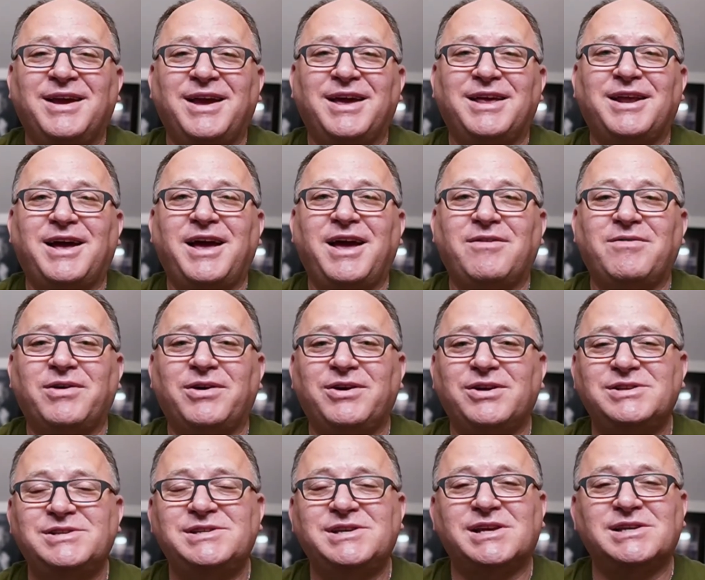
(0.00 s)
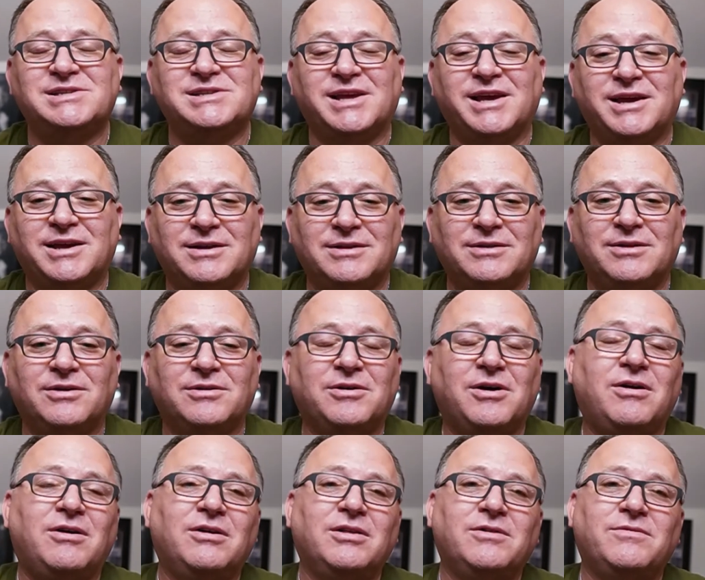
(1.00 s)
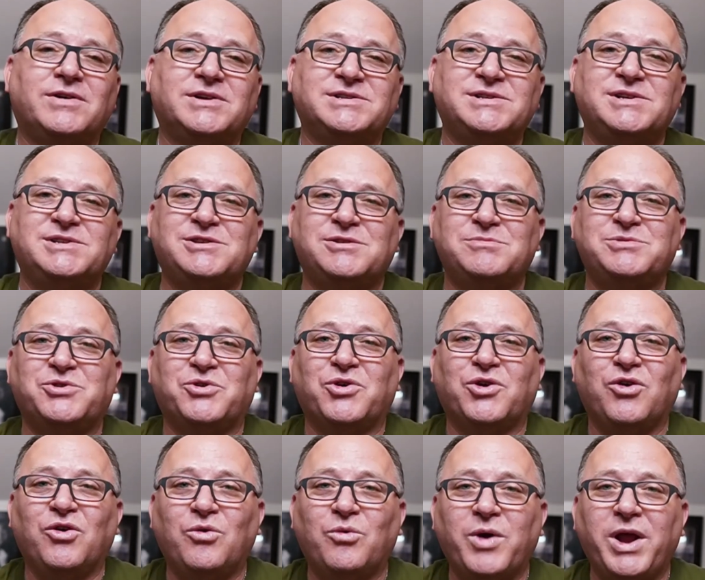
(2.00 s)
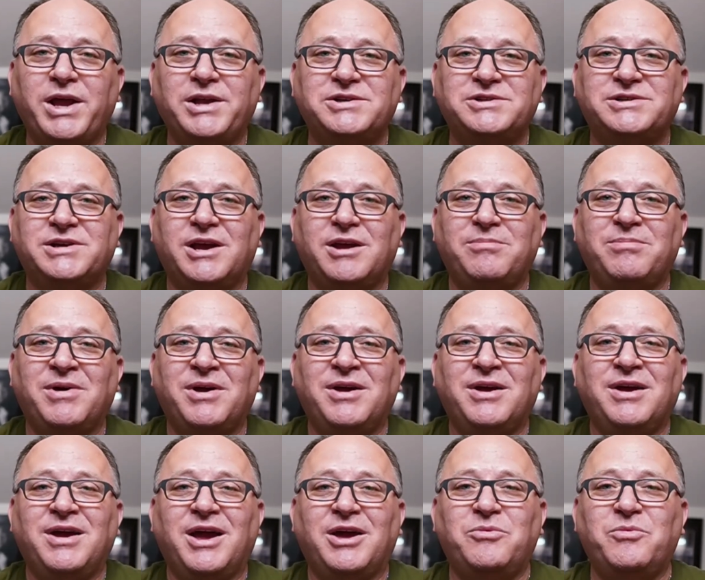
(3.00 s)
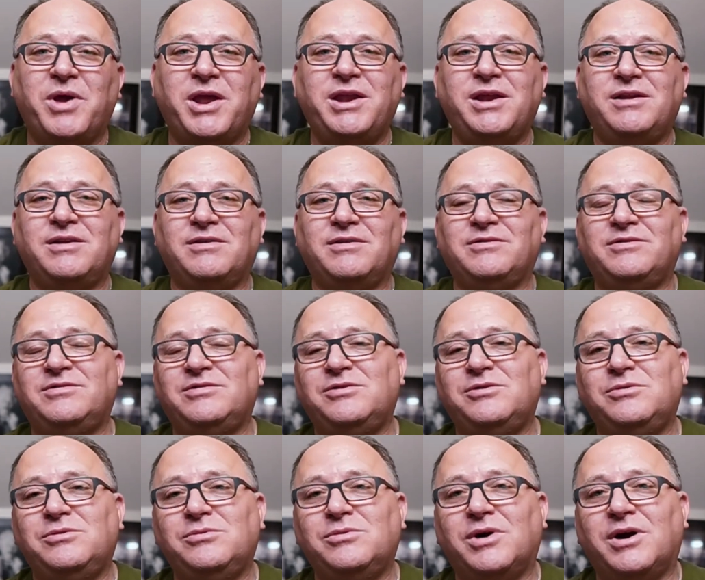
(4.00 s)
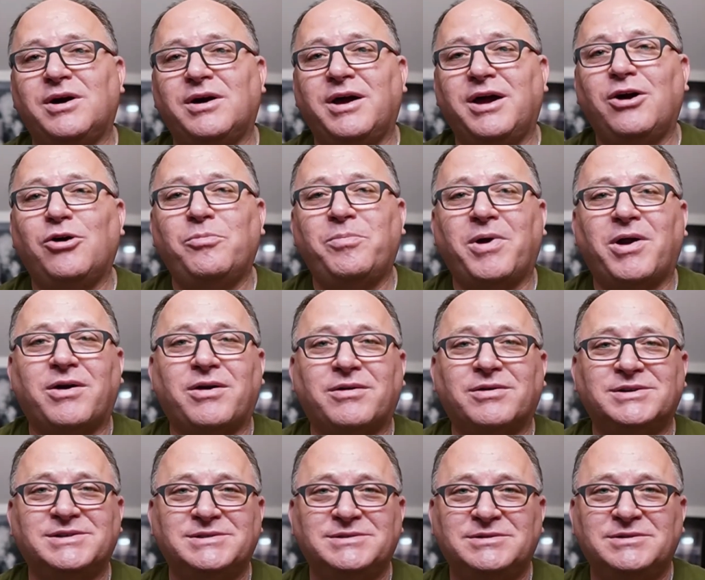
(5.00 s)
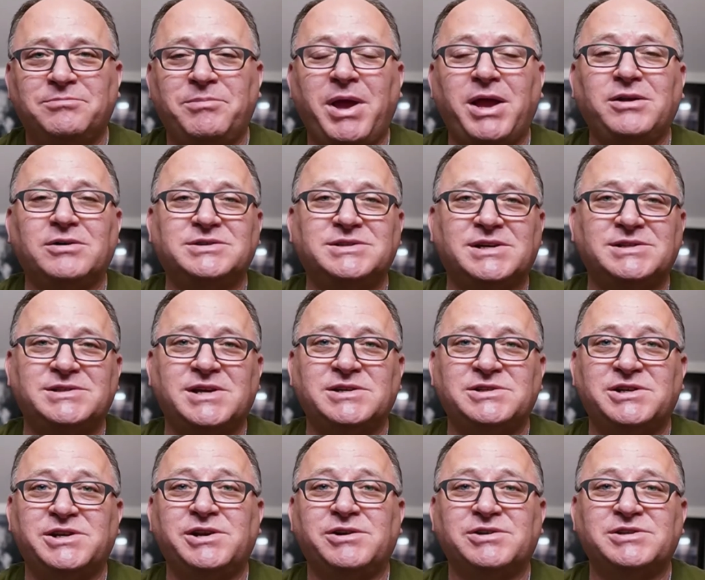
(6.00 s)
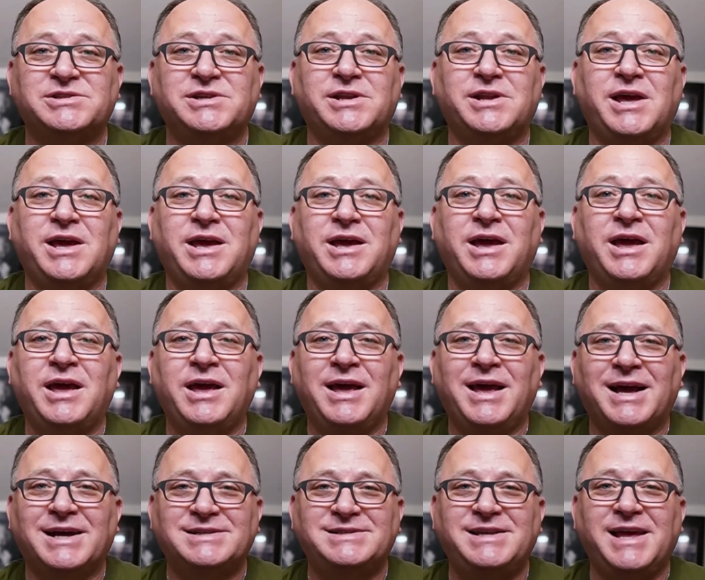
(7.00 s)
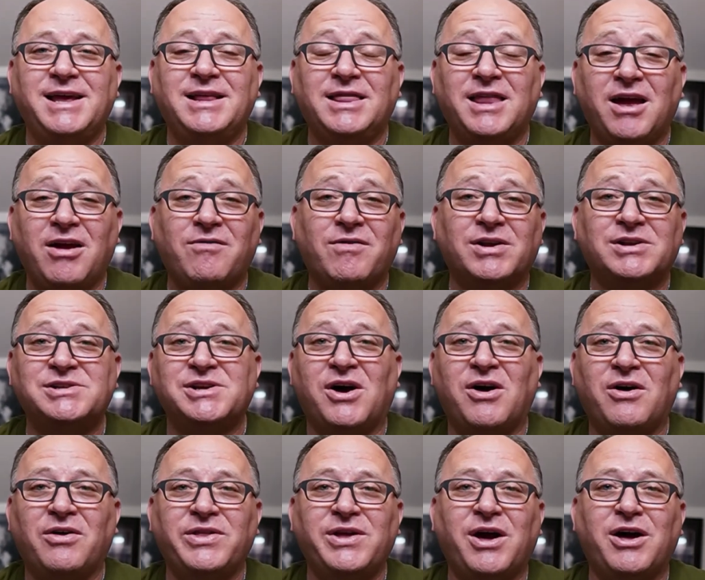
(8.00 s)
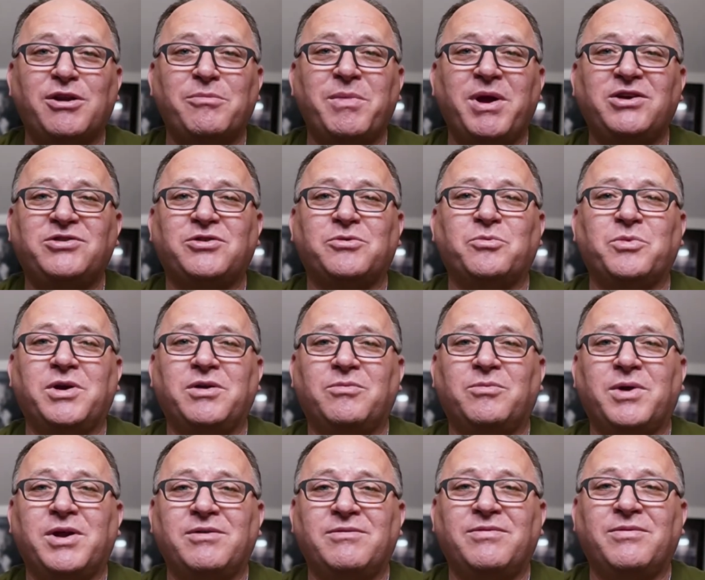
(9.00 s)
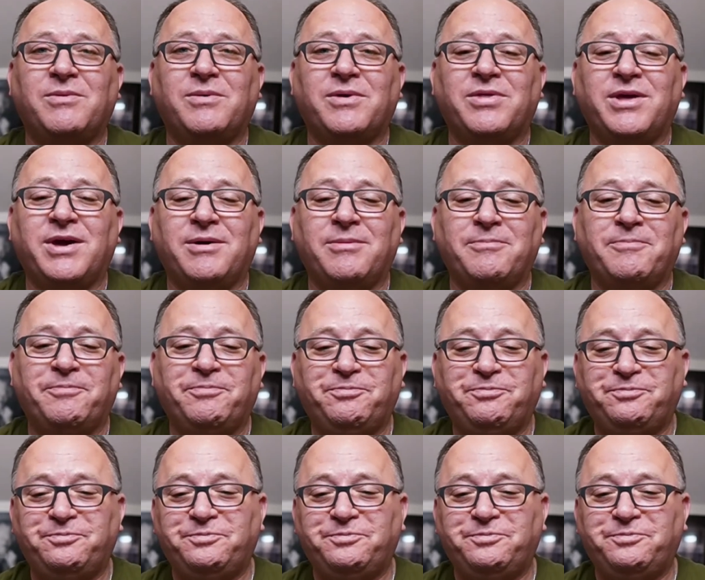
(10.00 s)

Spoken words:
And I have a good sense, like, look, all of our systems are in great shape and ready to help our manual test engineers today as they leverage all the automation we've written for them.